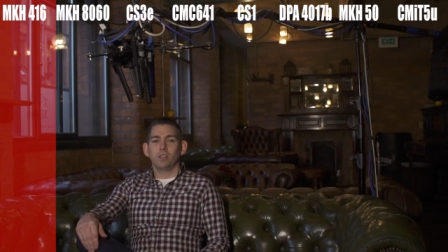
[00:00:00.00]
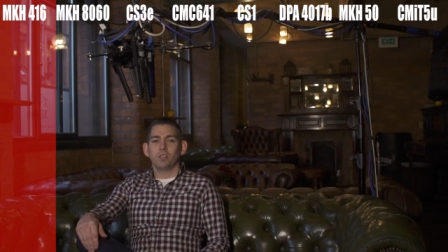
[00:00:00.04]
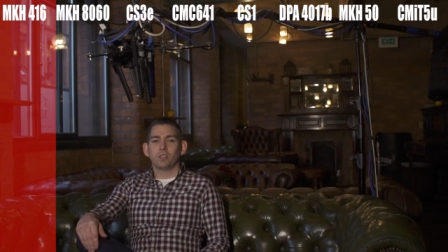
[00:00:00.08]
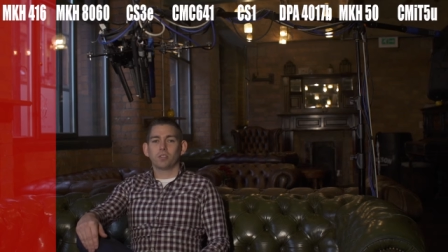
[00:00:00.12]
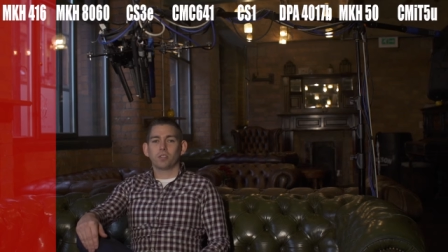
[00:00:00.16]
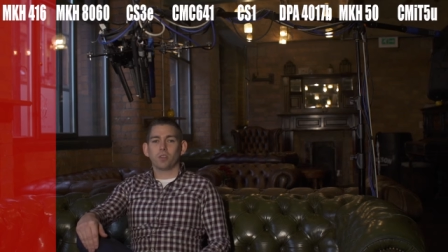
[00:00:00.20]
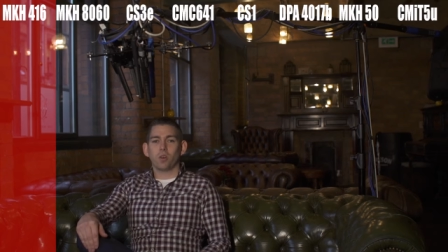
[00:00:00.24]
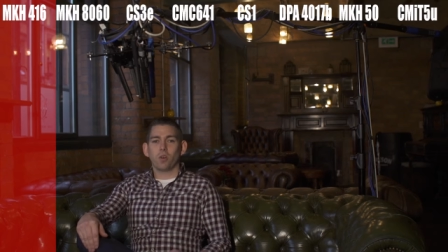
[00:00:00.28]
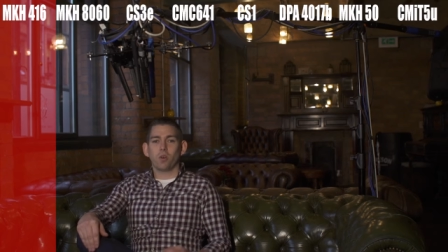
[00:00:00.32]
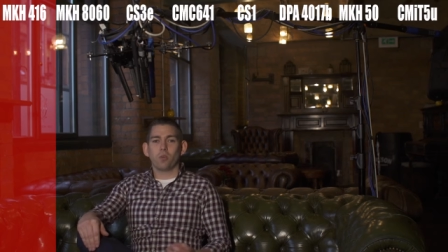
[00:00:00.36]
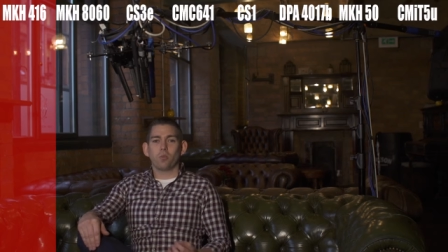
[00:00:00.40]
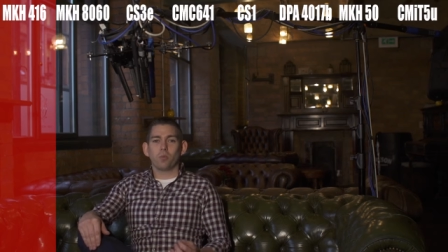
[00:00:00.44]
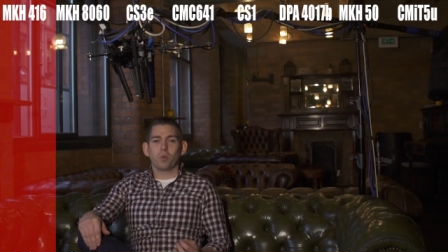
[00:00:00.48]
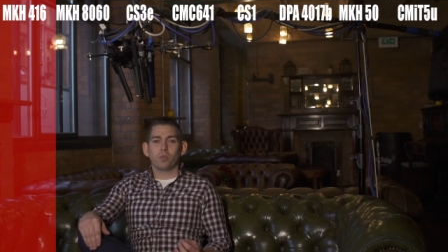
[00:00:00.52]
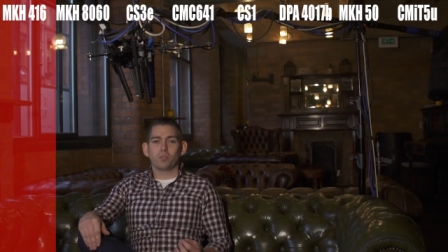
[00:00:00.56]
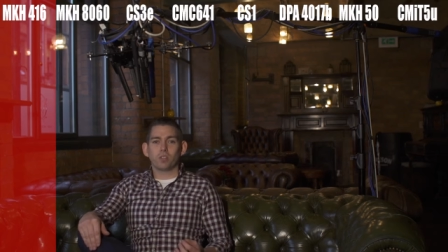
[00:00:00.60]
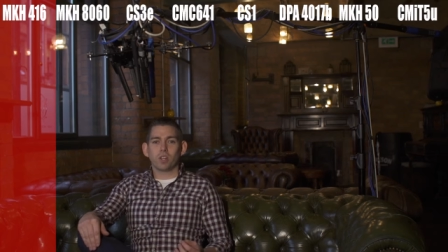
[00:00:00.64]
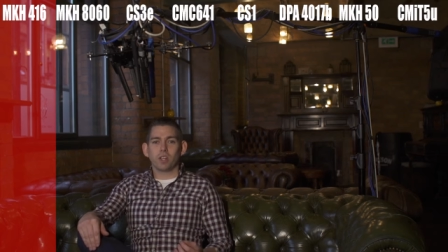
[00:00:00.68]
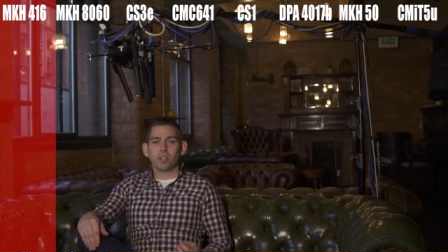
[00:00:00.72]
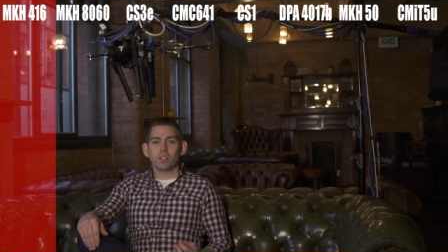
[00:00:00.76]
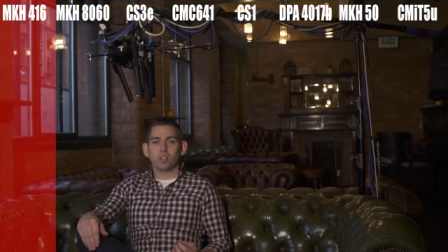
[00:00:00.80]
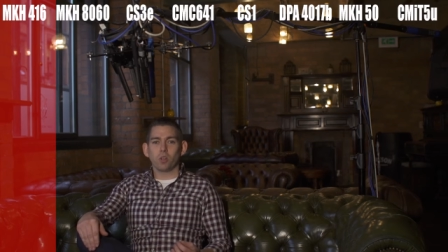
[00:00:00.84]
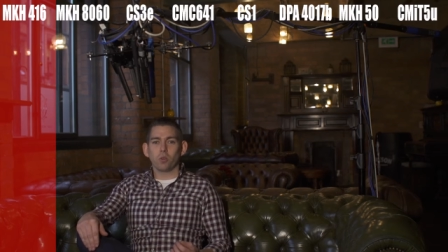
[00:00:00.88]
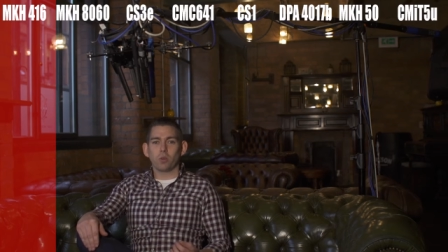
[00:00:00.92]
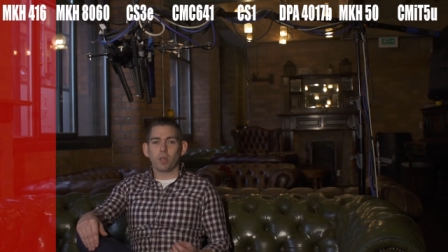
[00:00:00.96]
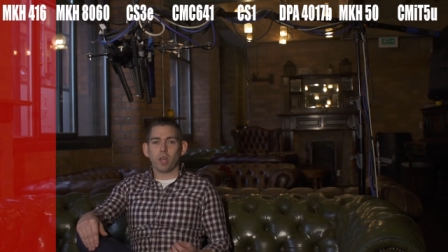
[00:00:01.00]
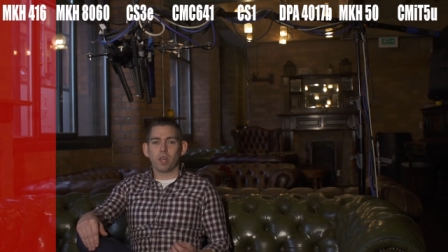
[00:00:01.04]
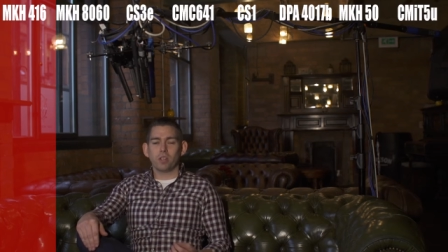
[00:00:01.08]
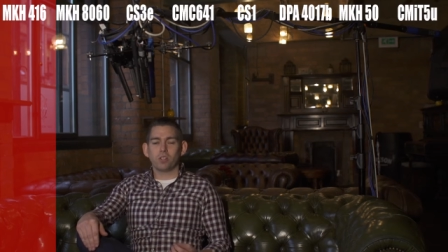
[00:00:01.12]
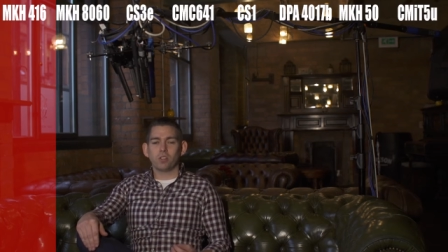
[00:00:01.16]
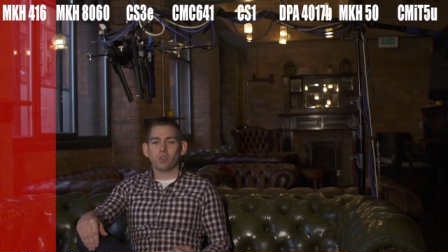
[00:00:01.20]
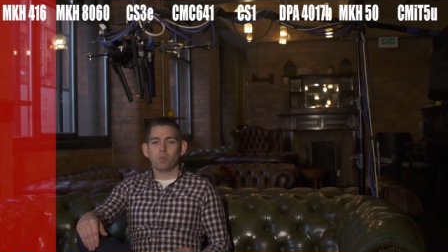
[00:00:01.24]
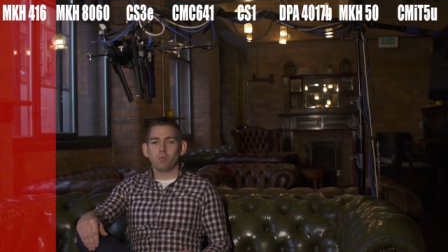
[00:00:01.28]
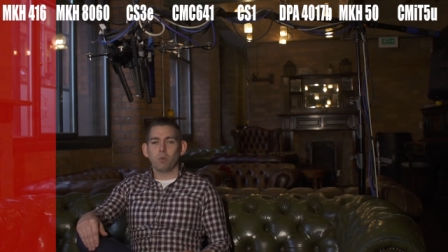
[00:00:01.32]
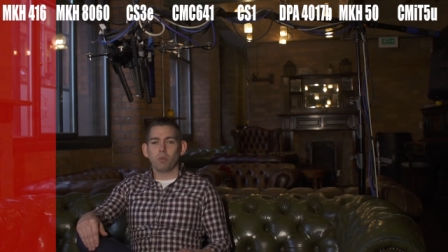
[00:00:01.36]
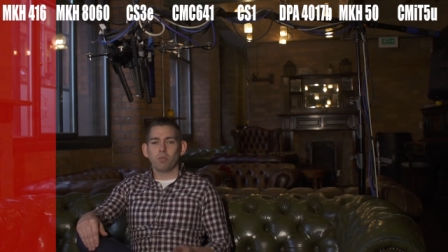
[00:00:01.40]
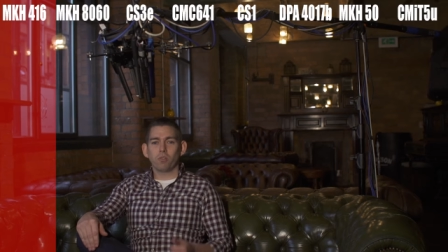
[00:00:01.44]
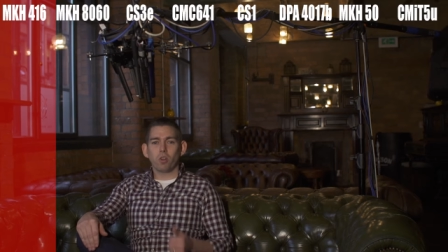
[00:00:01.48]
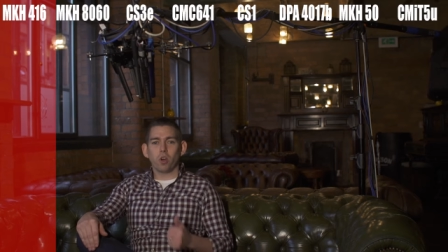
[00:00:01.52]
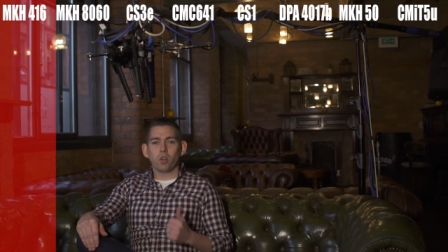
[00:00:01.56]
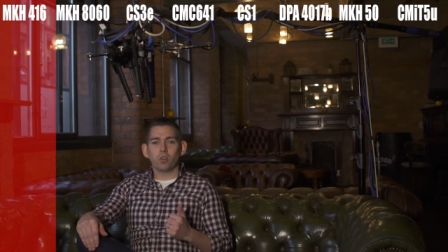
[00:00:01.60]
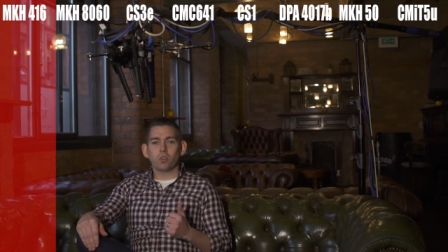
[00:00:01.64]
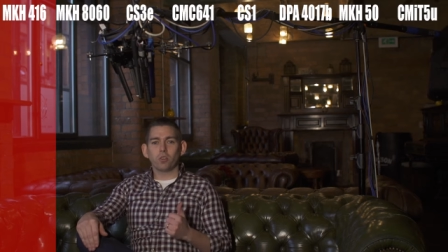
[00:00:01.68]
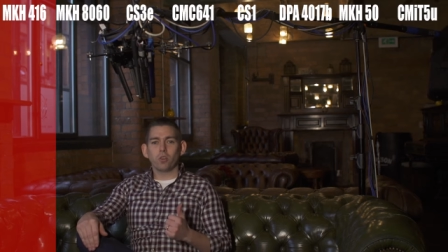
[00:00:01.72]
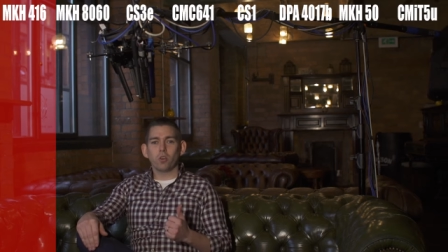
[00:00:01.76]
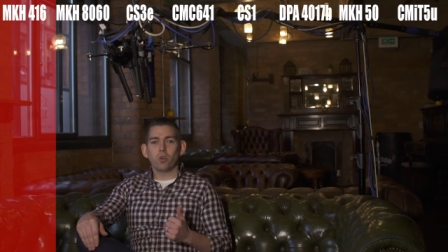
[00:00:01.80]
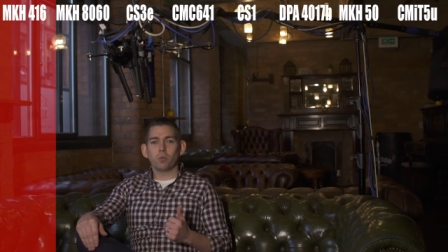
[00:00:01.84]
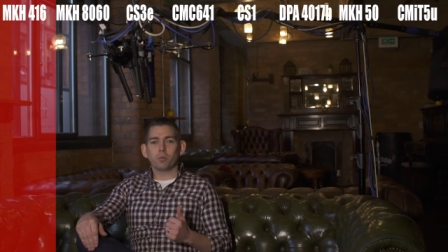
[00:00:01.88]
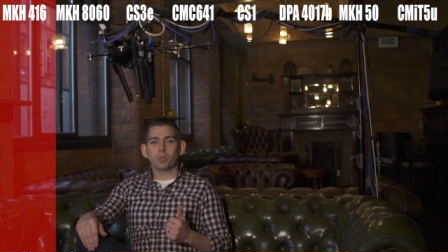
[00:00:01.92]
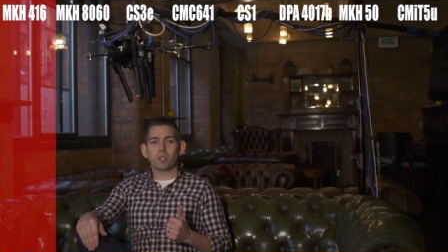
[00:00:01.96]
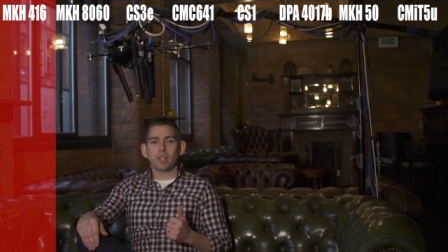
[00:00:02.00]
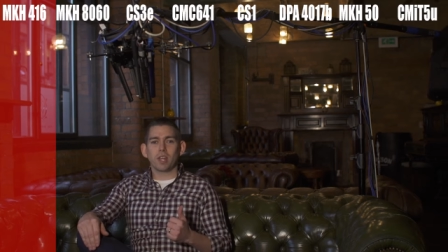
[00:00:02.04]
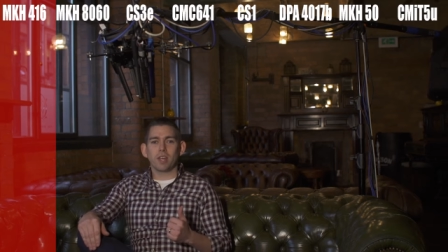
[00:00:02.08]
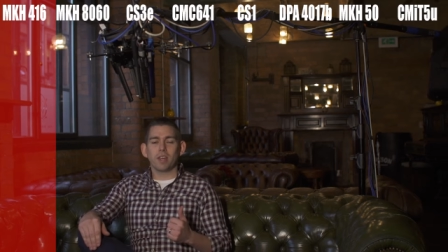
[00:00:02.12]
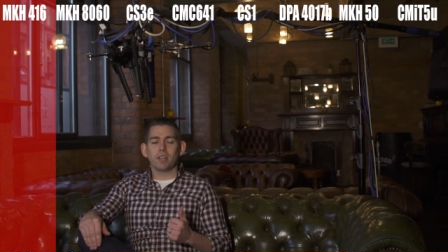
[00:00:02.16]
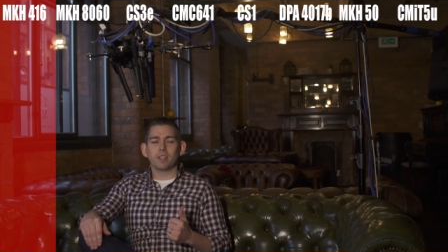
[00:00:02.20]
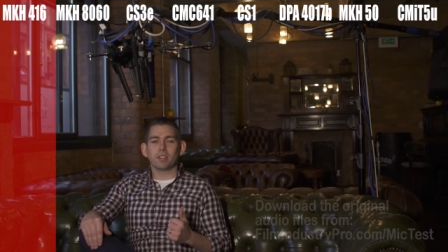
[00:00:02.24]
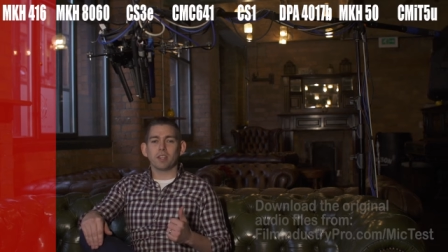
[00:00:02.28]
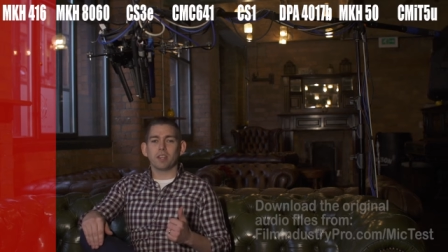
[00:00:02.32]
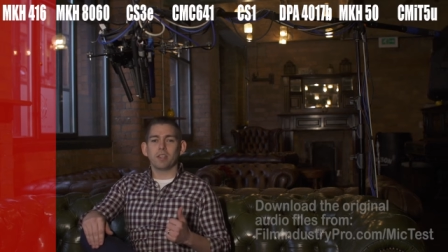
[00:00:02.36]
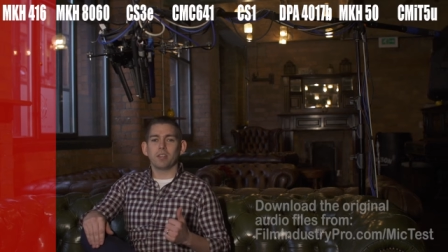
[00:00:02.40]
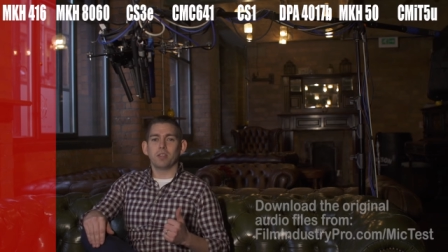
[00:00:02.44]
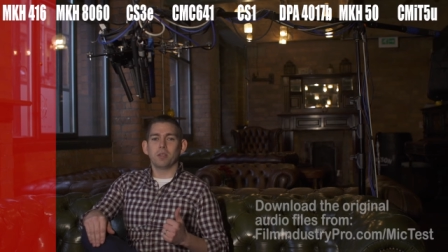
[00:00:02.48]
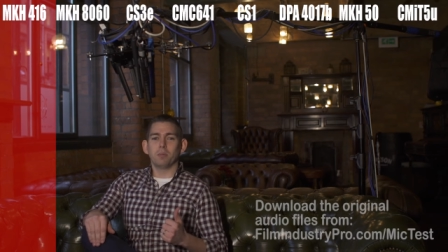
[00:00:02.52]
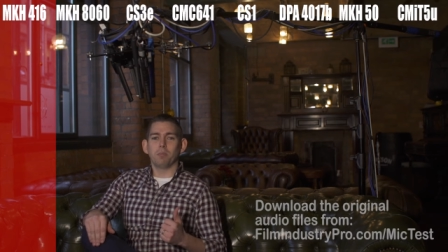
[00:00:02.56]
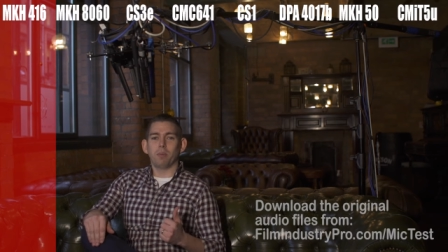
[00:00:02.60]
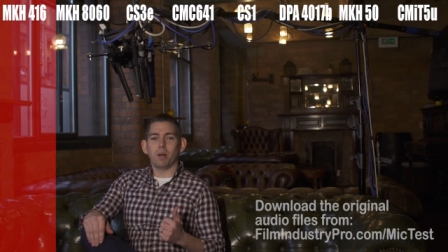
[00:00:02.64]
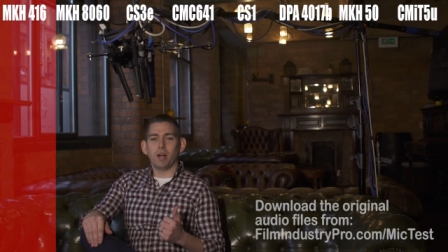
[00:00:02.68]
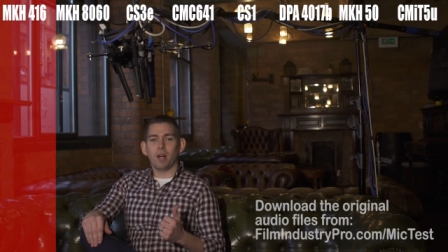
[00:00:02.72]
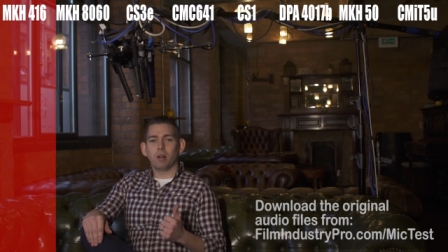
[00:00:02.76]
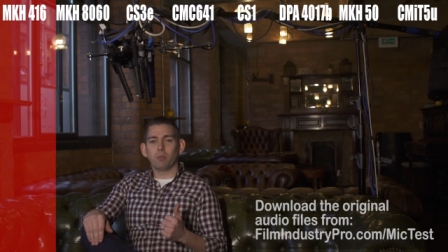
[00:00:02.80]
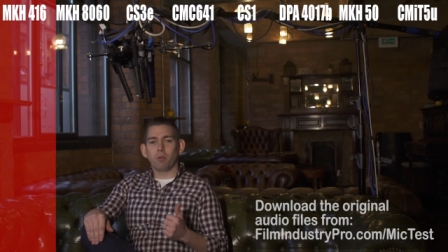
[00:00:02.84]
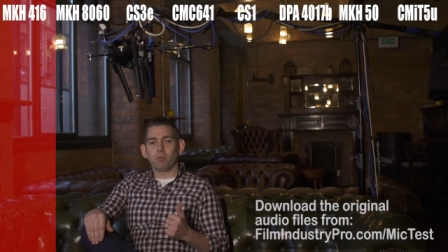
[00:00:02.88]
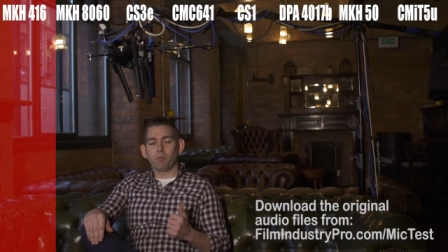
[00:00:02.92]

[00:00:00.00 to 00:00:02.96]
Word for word: So we've changed location. We've gone upstairs in the bar.